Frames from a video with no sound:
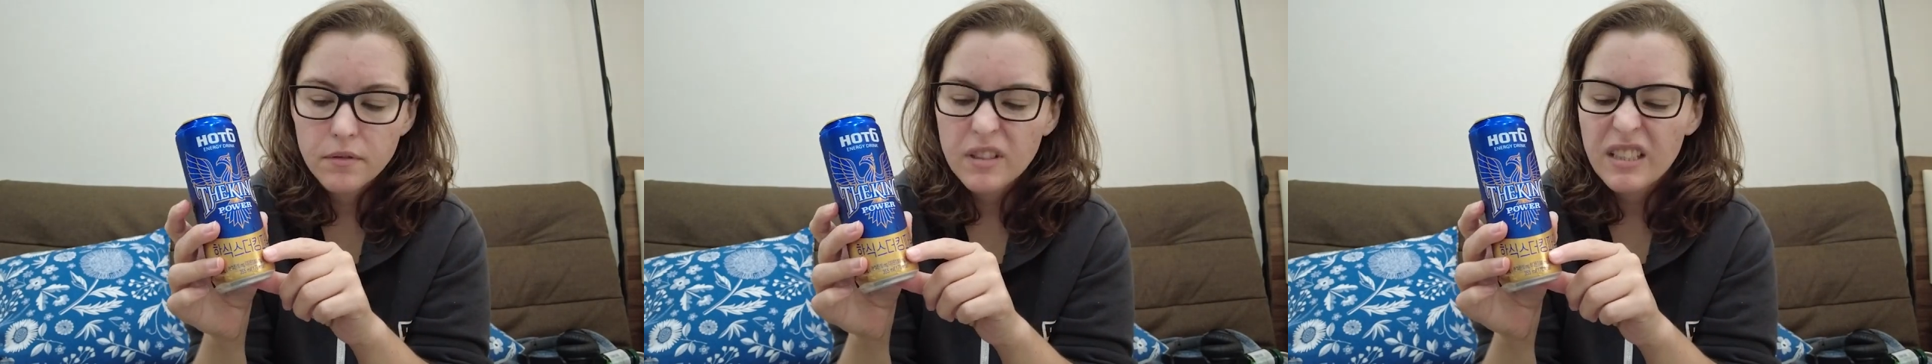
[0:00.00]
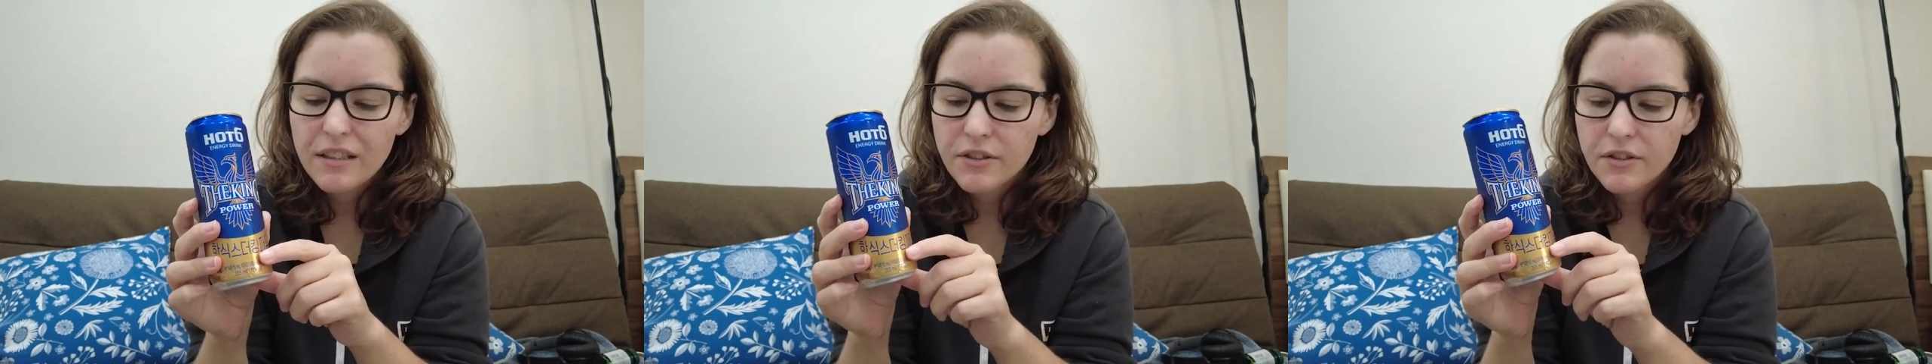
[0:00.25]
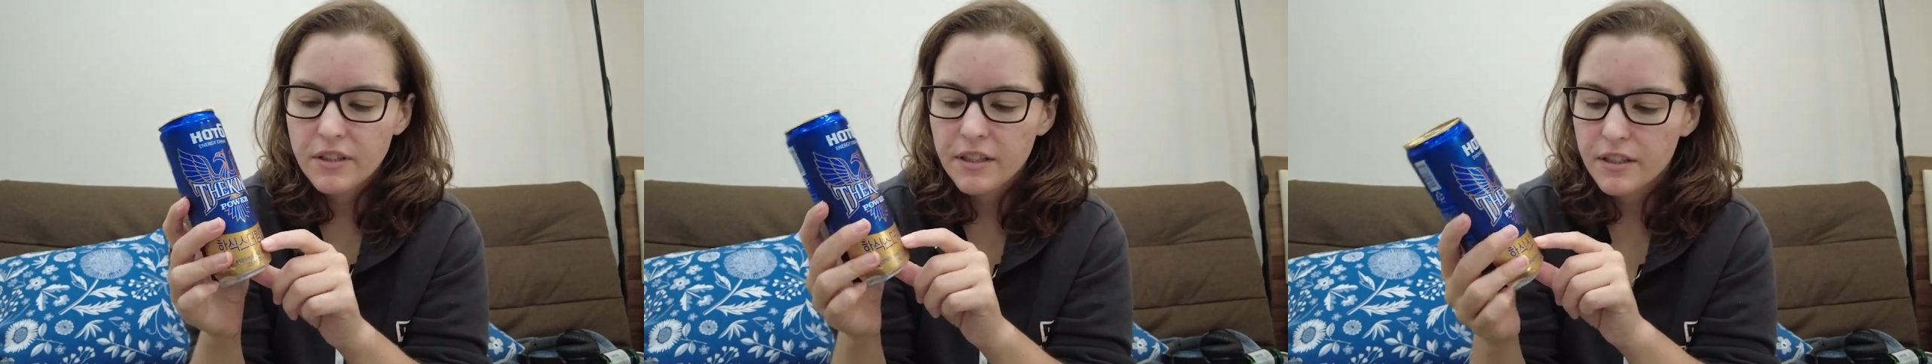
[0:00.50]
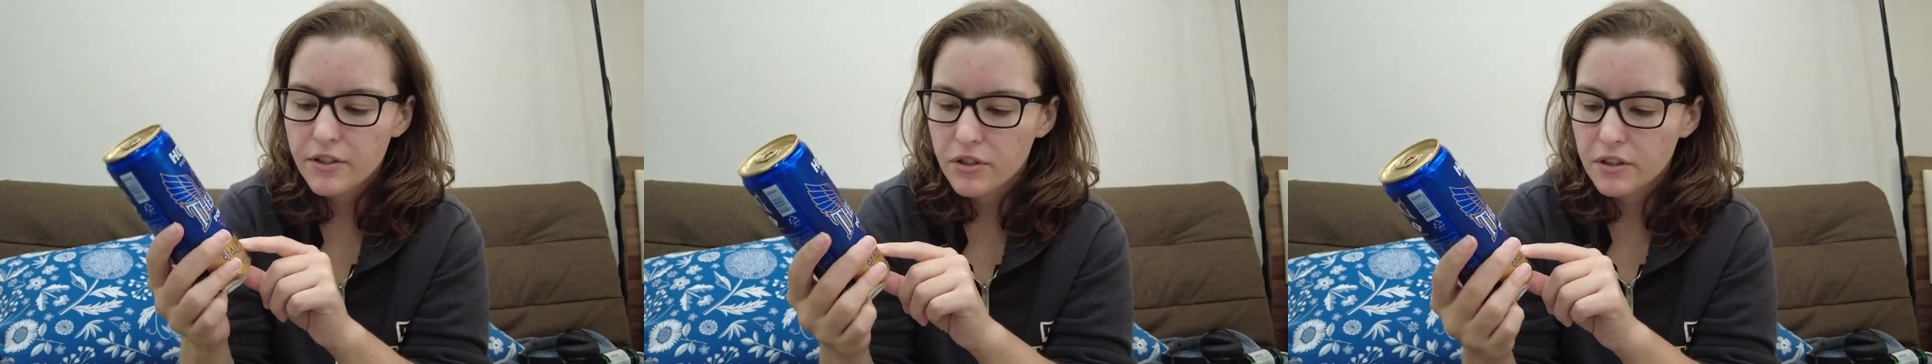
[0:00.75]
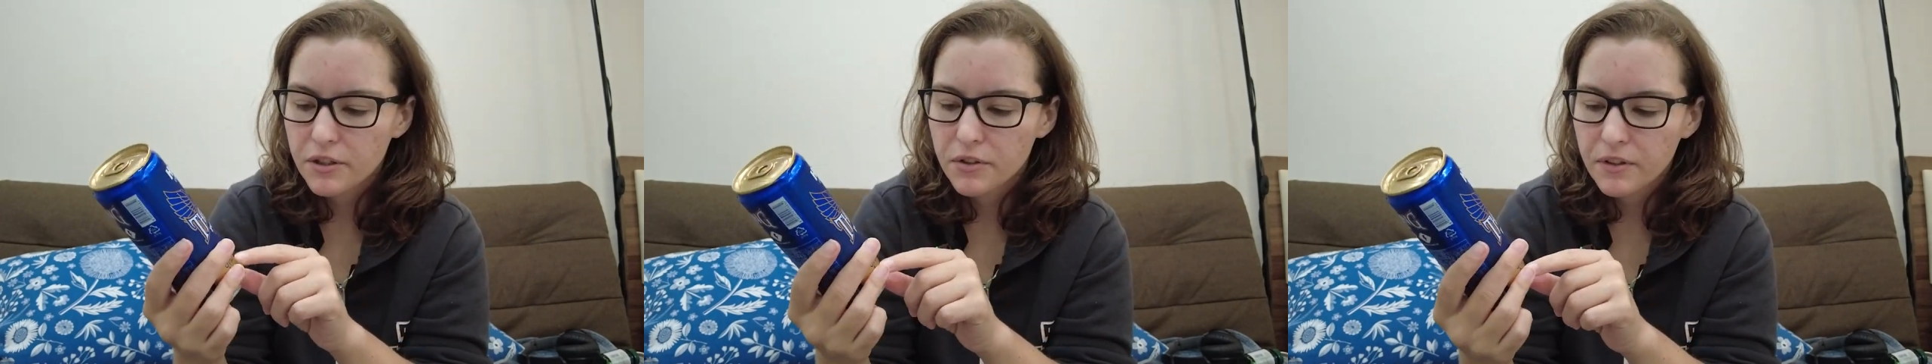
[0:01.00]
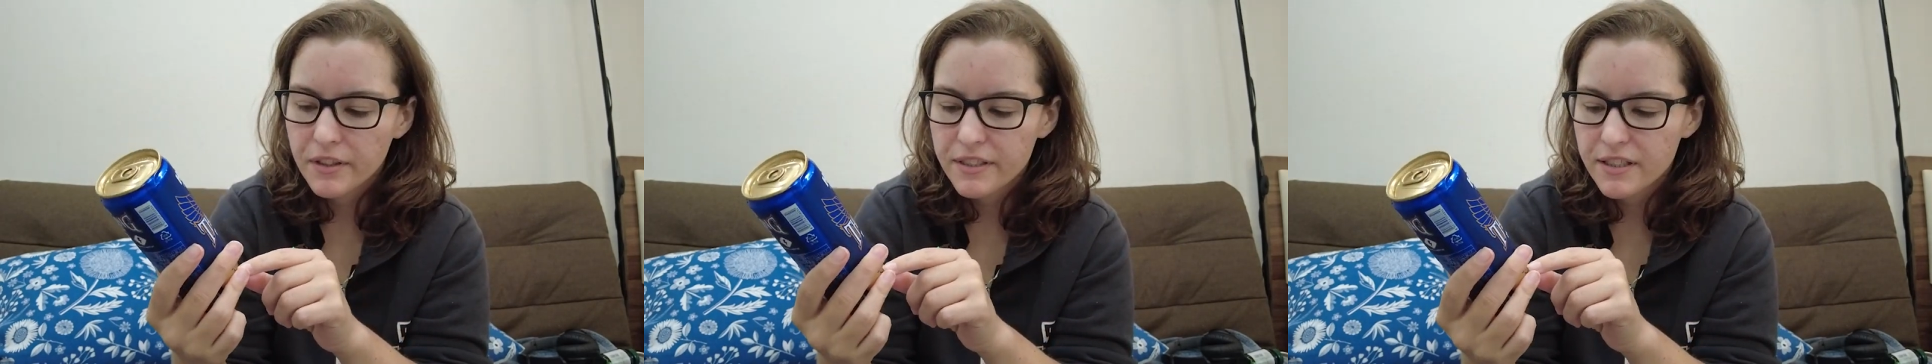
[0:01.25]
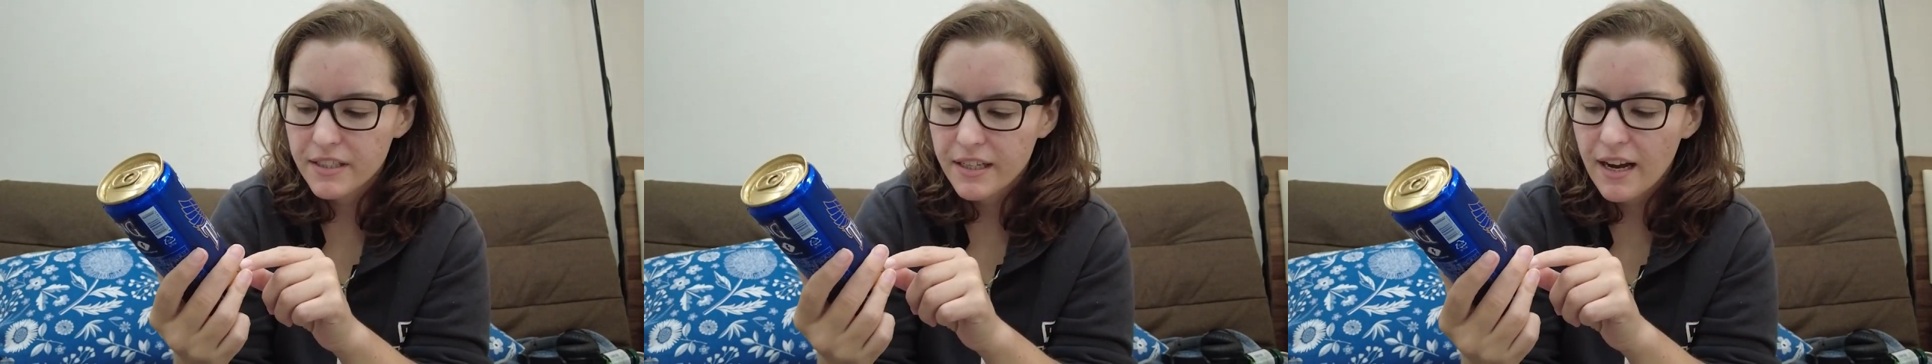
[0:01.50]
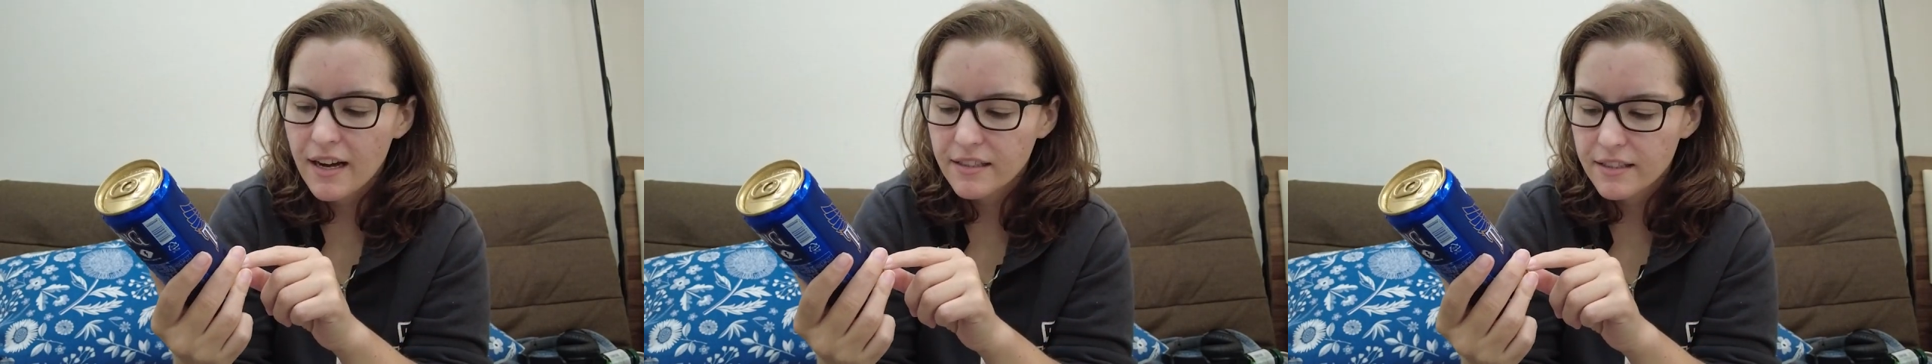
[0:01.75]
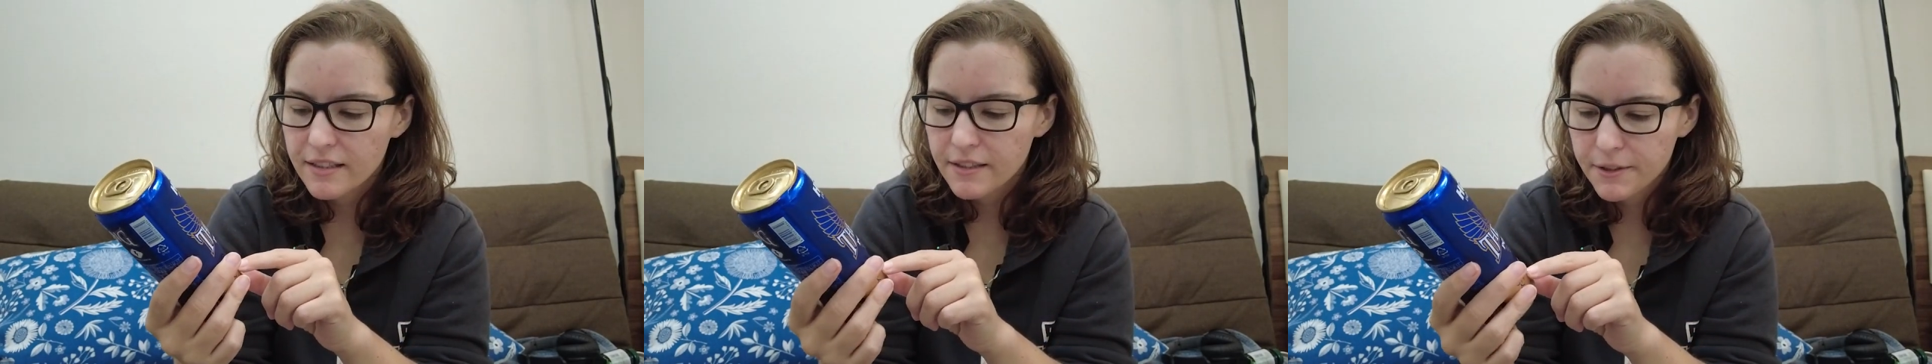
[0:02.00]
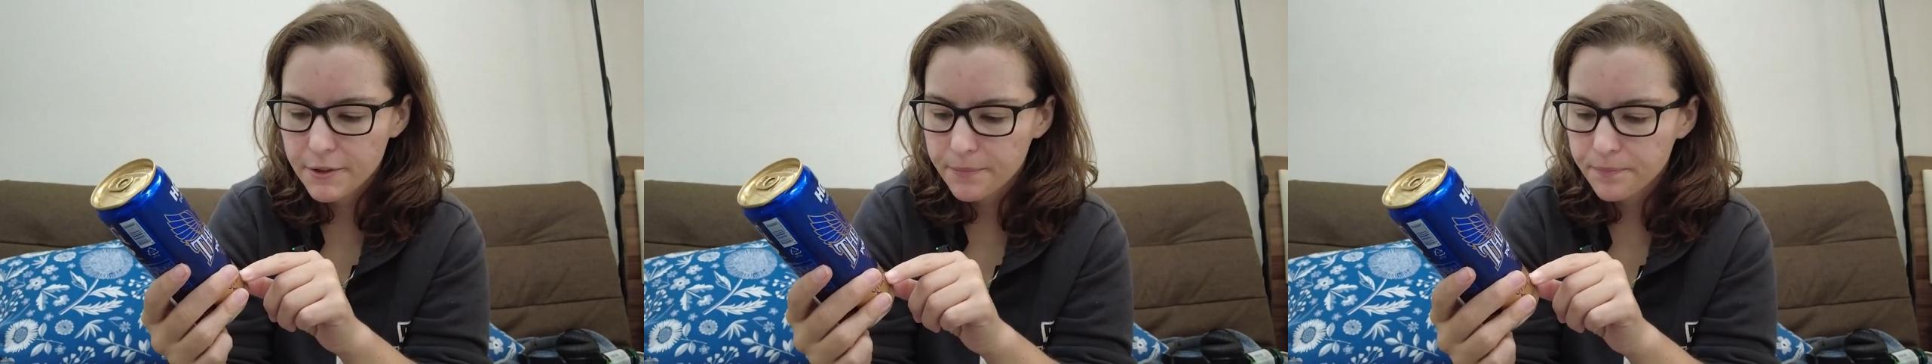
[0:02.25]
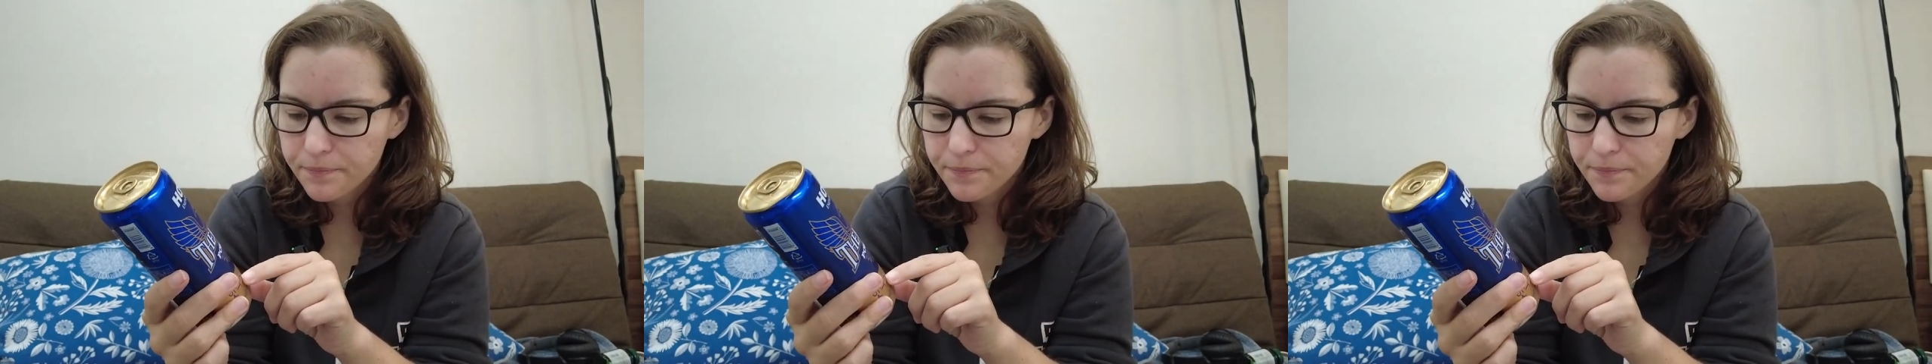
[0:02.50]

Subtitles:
It is just literally, it says like Hot 6.